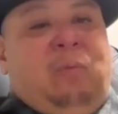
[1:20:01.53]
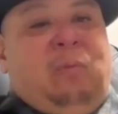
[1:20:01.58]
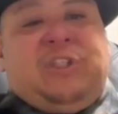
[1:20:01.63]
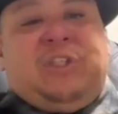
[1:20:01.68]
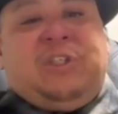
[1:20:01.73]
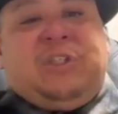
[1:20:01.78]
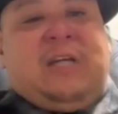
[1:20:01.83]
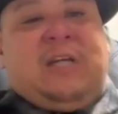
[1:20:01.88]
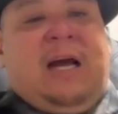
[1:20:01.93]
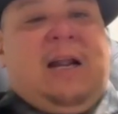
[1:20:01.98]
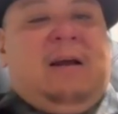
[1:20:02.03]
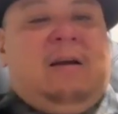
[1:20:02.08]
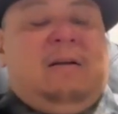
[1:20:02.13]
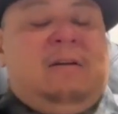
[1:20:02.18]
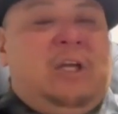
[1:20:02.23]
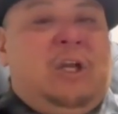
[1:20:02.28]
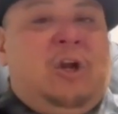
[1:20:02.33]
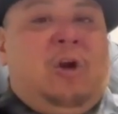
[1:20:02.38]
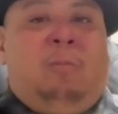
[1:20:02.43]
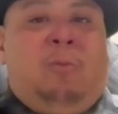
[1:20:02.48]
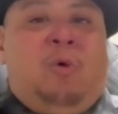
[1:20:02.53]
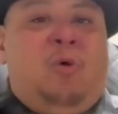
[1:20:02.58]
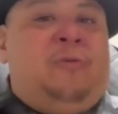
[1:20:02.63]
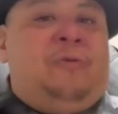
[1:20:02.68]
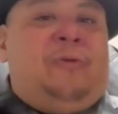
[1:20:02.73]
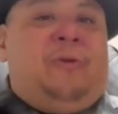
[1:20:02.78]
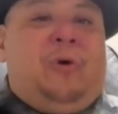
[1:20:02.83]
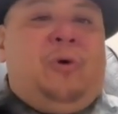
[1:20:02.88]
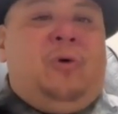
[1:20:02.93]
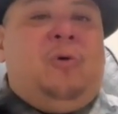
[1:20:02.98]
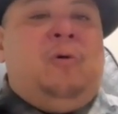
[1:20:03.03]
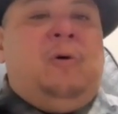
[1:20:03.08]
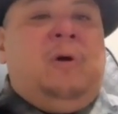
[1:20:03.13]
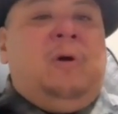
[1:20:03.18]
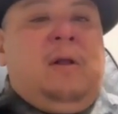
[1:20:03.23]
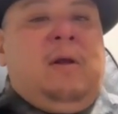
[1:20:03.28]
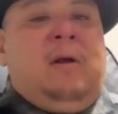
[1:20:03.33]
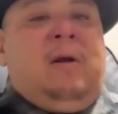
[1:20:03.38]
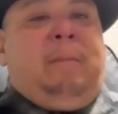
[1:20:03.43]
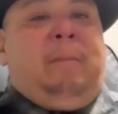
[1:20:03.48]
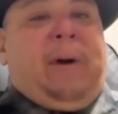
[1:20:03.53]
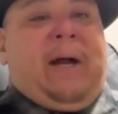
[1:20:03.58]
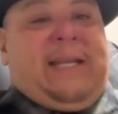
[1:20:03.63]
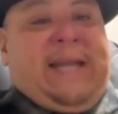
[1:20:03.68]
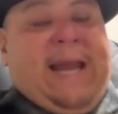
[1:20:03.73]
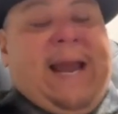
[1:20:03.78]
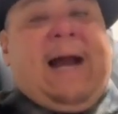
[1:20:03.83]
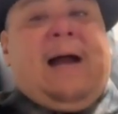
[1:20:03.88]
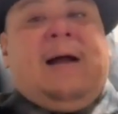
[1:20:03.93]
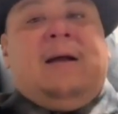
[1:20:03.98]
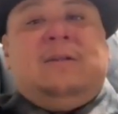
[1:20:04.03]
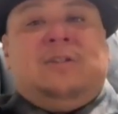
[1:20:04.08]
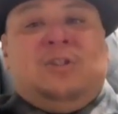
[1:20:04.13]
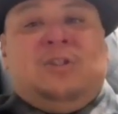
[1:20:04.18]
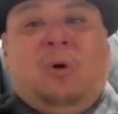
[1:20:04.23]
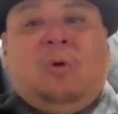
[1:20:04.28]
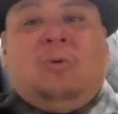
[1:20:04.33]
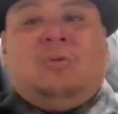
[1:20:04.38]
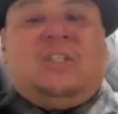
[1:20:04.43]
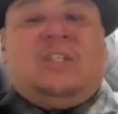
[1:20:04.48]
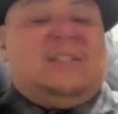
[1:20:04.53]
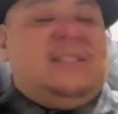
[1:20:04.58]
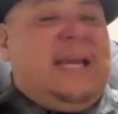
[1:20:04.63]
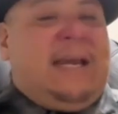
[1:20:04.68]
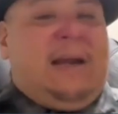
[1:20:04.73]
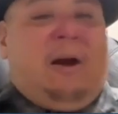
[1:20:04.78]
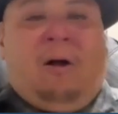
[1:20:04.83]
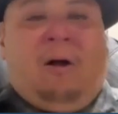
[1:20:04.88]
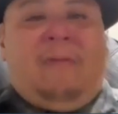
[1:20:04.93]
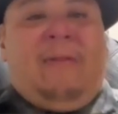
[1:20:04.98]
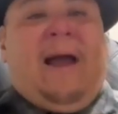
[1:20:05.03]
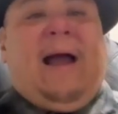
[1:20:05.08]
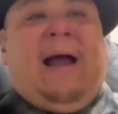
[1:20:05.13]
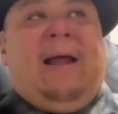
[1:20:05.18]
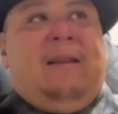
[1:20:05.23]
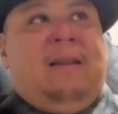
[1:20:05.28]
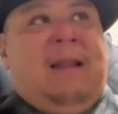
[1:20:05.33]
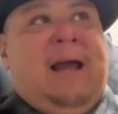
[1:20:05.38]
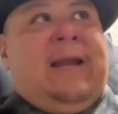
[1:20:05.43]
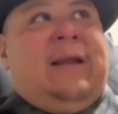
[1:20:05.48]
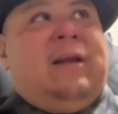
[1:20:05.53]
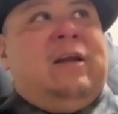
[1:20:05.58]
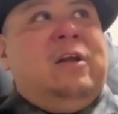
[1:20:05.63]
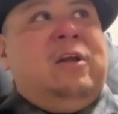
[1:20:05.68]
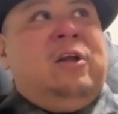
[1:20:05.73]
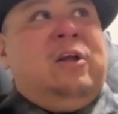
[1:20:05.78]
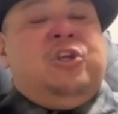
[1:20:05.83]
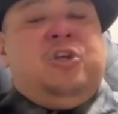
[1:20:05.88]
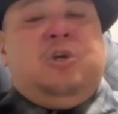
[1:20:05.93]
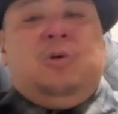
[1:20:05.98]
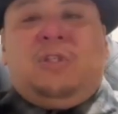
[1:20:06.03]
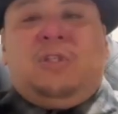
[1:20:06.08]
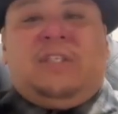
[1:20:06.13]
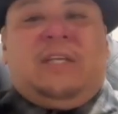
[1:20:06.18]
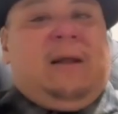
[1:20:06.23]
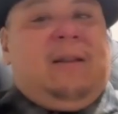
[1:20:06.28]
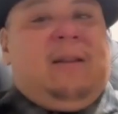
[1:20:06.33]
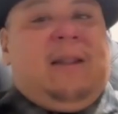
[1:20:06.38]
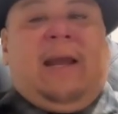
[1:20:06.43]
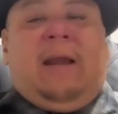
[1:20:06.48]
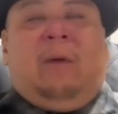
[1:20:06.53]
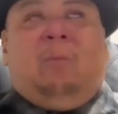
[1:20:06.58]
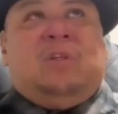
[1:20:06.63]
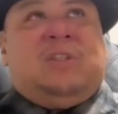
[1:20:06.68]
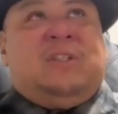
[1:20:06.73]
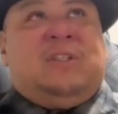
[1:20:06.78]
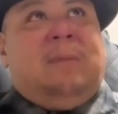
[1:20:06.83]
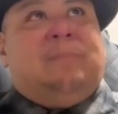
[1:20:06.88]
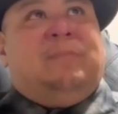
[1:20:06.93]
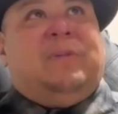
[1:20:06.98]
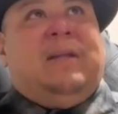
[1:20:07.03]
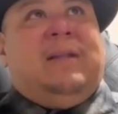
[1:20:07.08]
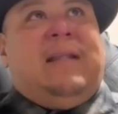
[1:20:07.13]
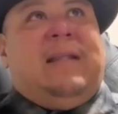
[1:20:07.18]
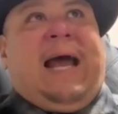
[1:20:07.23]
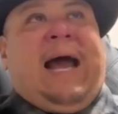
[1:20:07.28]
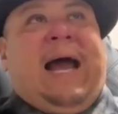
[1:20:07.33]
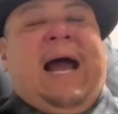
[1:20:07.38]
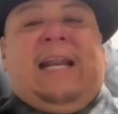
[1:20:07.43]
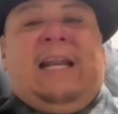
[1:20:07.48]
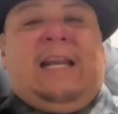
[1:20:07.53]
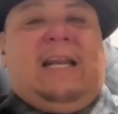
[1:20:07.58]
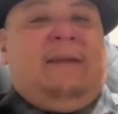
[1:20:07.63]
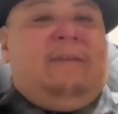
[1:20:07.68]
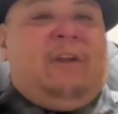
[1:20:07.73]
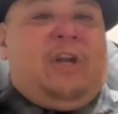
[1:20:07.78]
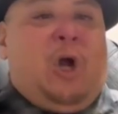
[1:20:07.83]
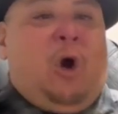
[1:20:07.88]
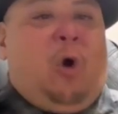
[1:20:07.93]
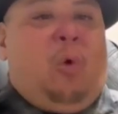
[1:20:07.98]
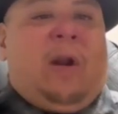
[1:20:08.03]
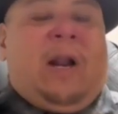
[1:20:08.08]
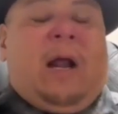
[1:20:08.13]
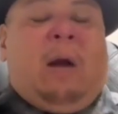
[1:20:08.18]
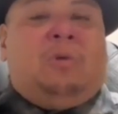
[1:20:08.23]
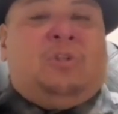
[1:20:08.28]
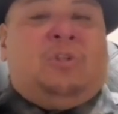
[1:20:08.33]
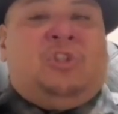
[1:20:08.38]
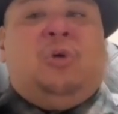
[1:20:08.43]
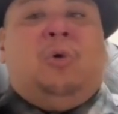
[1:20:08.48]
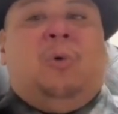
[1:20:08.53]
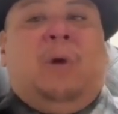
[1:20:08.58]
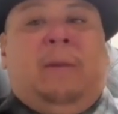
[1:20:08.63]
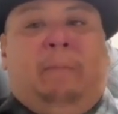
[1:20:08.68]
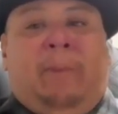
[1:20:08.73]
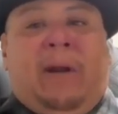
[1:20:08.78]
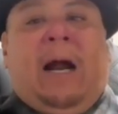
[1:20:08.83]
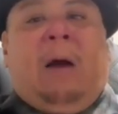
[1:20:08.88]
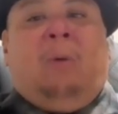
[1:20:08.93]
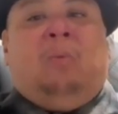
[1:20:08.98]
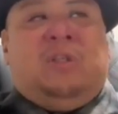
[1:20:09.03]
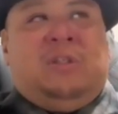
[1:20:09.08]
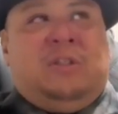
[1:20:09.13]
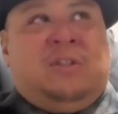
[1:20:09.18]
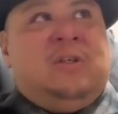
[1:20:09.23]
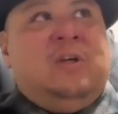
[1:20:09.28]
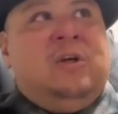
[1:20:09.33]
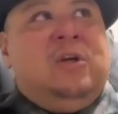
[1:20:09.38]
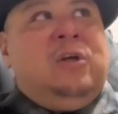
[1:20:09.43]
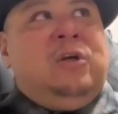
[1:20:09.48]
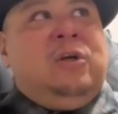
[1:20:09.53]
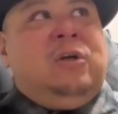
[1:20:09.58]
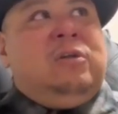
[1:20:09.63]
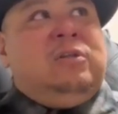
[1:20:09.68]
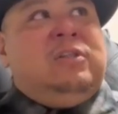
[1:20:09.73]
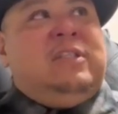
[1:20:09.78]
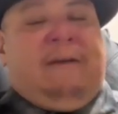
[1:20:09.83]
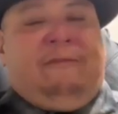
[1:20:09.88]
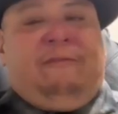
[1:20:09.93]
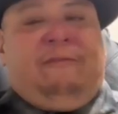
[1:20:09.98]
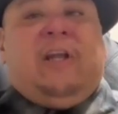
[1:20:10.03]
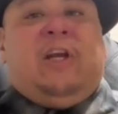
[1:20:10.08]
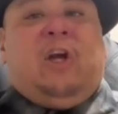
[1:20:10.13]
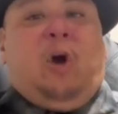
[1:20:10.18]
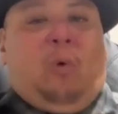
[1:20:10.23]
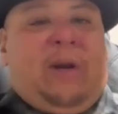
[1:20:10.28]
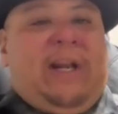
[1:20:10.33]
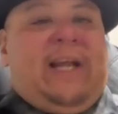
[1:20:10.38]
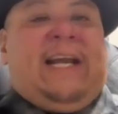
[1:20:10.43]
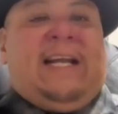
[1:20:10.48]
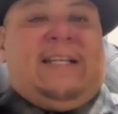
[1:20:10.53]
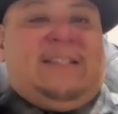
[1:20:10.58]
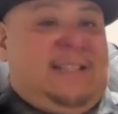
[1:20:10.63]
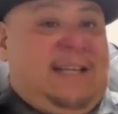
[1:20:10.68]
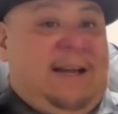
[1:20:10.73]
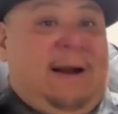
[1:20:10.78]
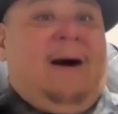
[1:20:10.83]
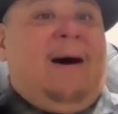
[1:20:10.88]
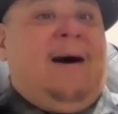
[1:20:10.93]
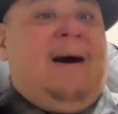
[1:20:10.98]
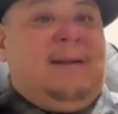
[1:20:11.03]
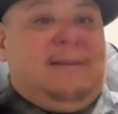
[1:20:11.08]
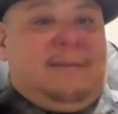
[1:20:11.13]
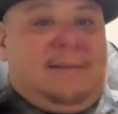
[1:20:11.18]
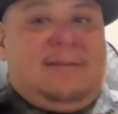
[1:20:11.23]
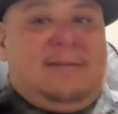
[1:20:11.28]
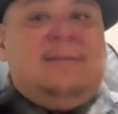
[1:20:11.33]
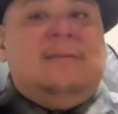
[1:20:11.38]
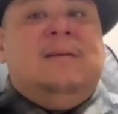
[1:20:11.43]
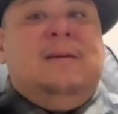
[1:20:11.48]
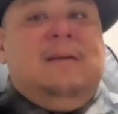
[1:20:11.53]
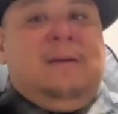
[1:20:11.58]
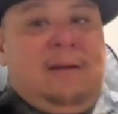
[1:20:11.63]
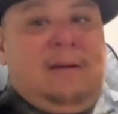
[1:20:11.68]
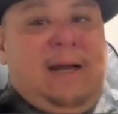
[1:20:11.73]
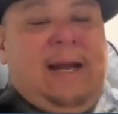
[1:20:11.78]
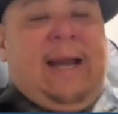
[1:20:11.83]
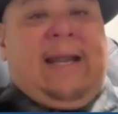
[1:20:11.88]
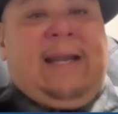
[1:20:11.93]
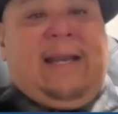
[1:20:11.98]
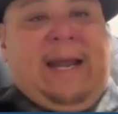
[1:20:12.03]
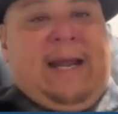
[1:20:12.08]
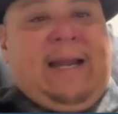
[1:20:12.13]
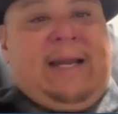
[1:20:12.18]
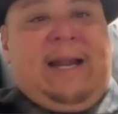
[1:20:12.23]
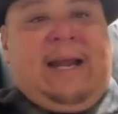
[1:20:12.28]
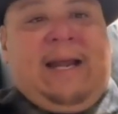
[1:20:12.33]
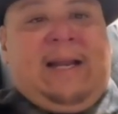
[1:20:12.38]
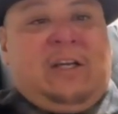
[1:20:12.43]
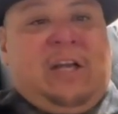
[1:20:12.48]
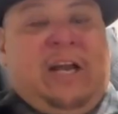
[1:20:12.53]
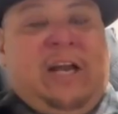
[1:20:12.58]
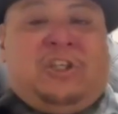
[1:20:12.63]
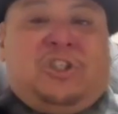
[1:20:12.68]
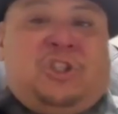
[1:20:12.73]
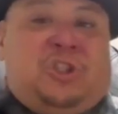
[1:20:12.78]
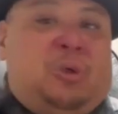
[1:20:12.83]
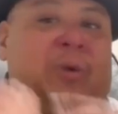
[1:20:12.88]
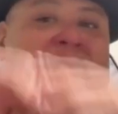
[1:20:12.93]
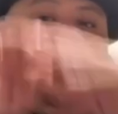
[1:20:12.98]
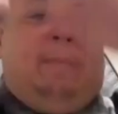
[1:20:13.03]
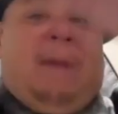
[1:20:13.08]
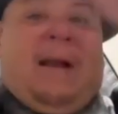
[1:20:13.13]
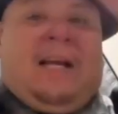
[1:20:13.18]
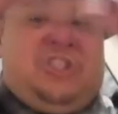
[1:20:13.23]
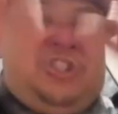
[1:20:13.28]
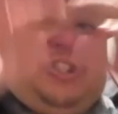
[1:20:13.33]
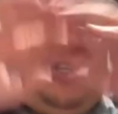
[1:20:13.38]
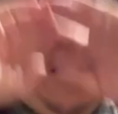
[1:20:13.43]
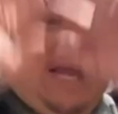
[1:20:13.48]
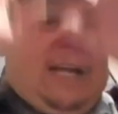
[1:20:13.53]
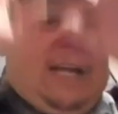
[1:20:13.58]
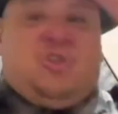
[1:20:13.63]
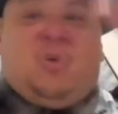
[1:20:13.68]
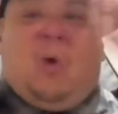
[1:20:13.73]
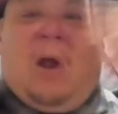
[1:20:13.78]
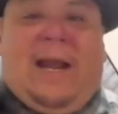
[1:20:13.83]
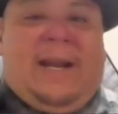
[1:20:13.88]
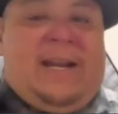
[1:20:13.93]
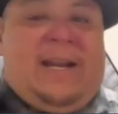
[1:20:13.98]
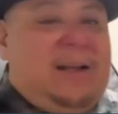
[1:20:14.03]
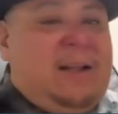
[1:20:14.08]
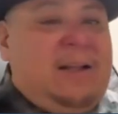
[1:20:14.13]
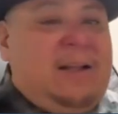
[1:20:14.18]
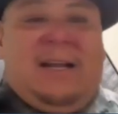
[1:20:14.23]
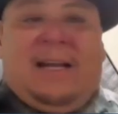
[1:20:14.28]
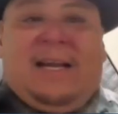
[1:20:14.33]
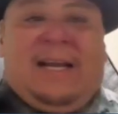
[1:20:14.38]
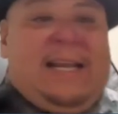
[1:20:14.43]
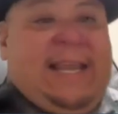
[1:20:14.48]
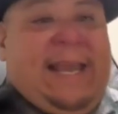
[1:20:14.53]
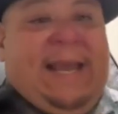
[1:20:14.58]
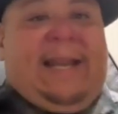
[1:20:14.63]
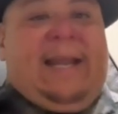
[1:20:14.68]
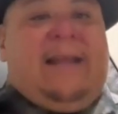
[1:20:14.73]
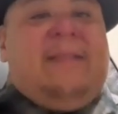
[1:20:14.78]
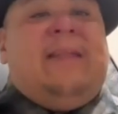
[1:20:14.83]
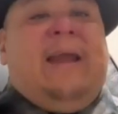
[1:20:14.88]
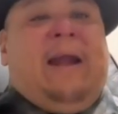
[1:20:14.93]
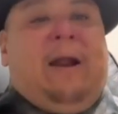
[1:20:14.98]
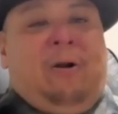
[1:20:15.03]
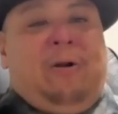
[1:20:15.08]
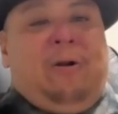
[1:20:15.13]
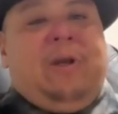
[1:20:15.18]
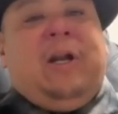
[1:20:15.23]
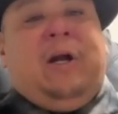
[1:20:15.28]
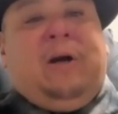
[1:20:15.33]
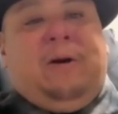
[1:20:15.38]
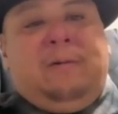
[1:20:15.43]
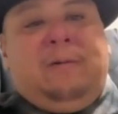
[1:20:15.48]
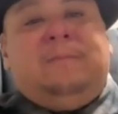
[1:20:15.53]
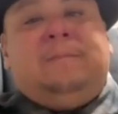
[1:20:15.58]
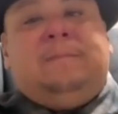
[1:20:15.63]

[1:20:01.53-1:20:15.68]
just kind of, you know, move through. But yeah, so to say all that, like UCLA was something that I didn't even know what I was doing, but I was definitely going against the odds and shooting my like trying to get in there, you know.